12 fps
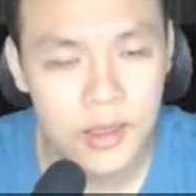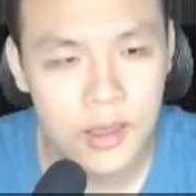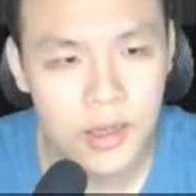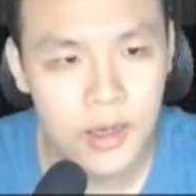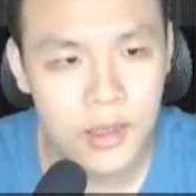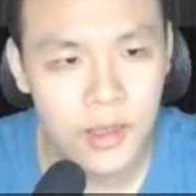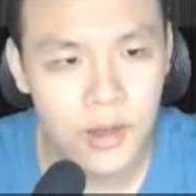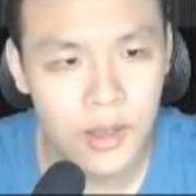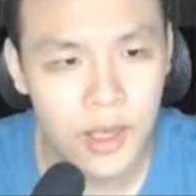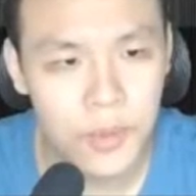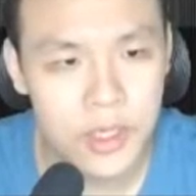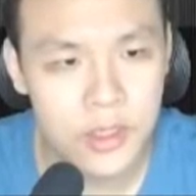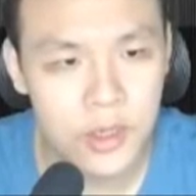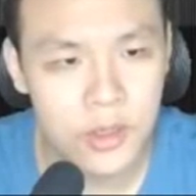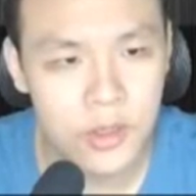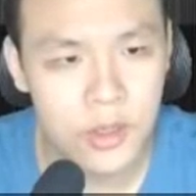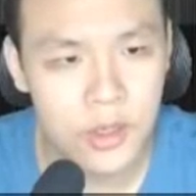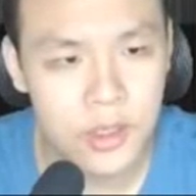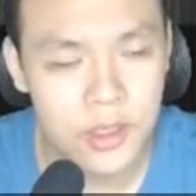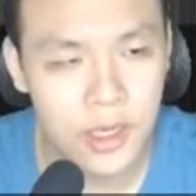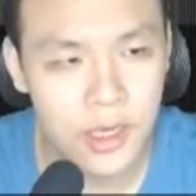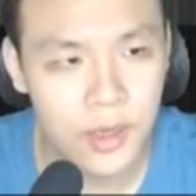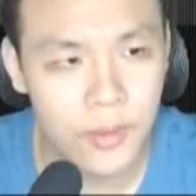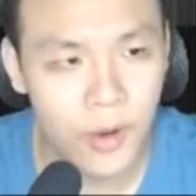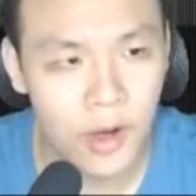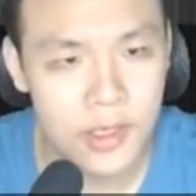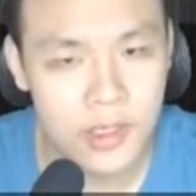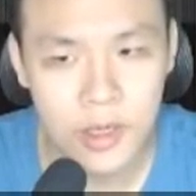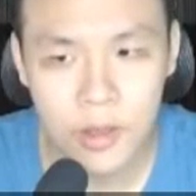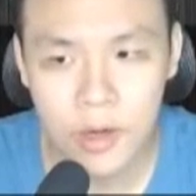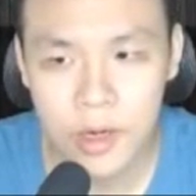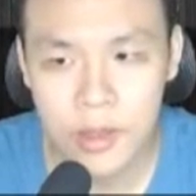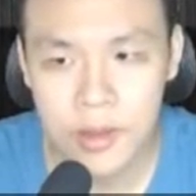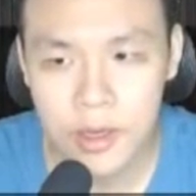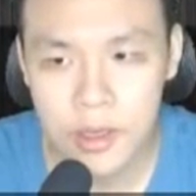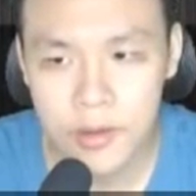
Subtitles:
The Light Beast Hunter is like a boss killer, I think,